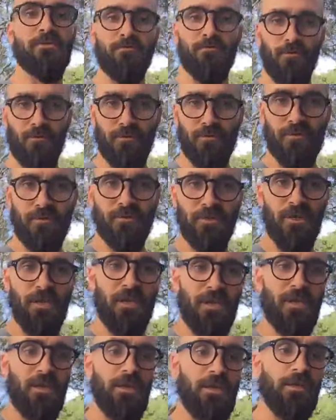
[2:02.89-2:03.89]
roots.
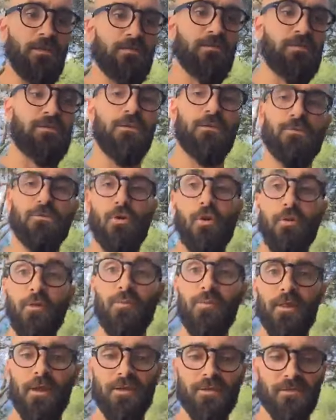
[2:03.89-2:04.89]
Its solar
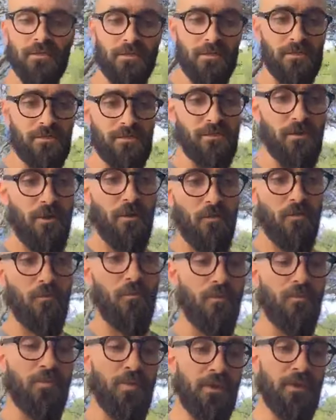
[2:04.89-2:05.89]
plexus
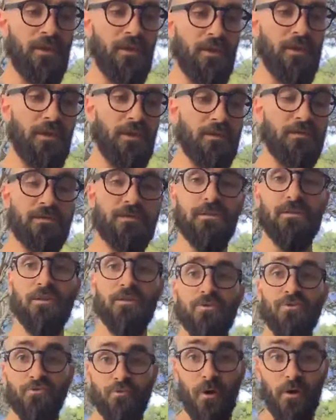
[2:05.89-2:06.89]
would be its
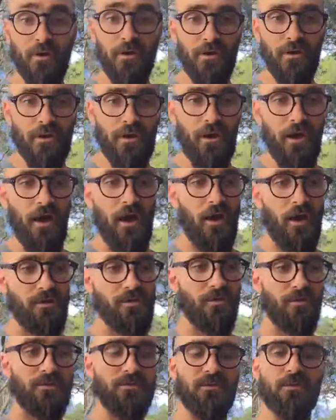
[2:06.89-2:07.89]
trunk, so
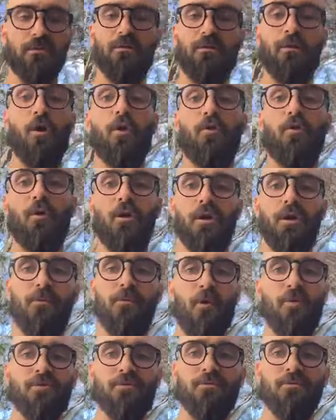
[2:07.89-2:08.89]
its lower
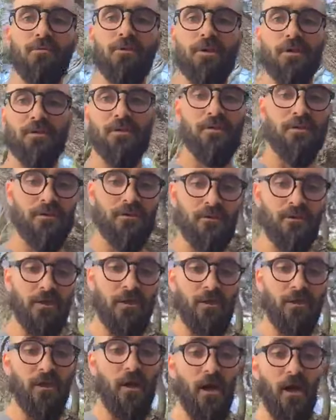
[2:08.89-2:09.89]
emotional is its
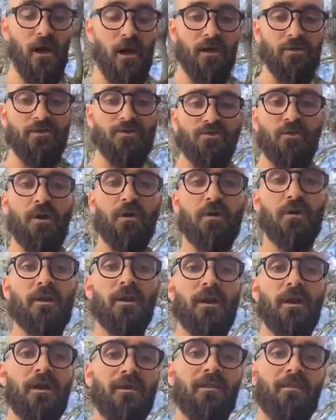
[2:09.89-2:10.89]
trunk.
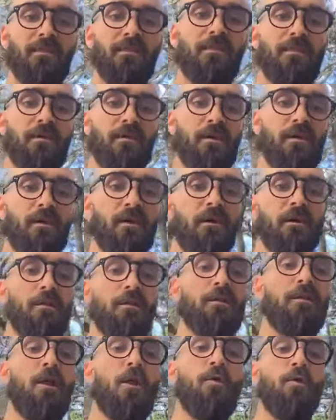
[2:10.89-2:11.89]
The
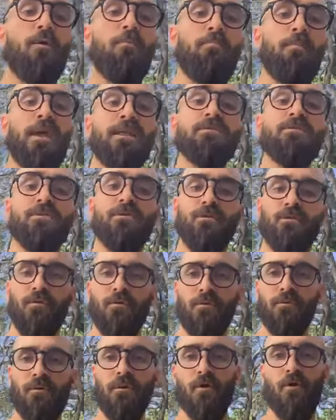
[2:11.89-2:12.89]
lower mental
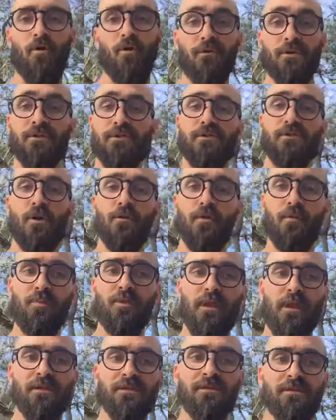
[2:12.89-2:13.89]
or its solar
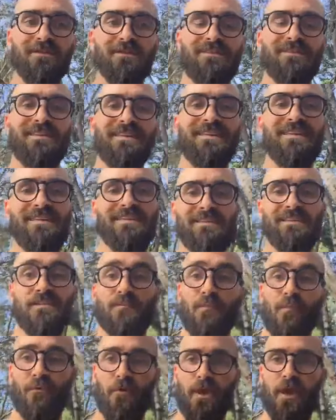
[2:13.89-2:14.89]
plexus is its
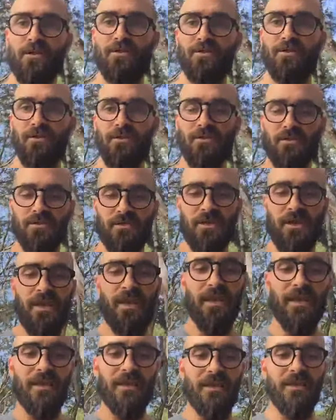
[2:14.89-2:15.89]
branches.
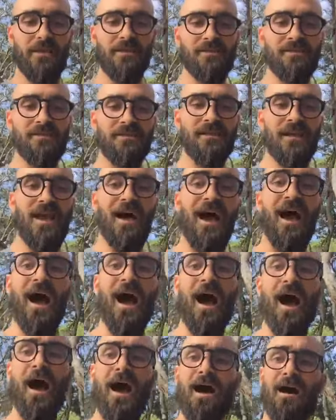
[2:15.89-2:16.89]
Its
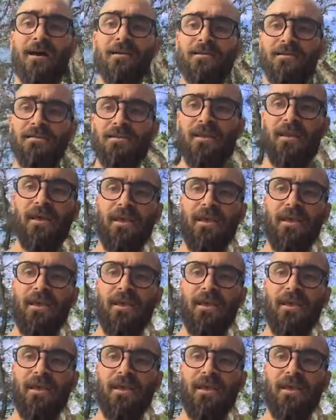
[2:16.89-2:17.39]
heart